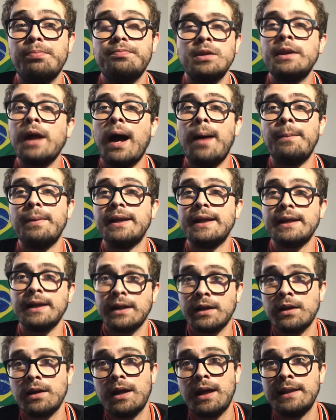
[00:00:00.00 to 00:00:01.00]
dominating
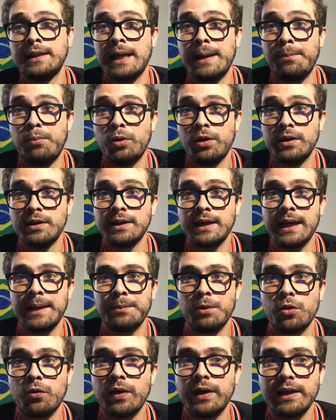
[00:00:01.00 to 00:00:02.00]
at that point of the game
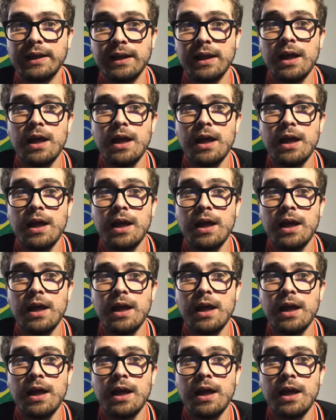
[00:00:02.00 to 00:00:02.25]
already.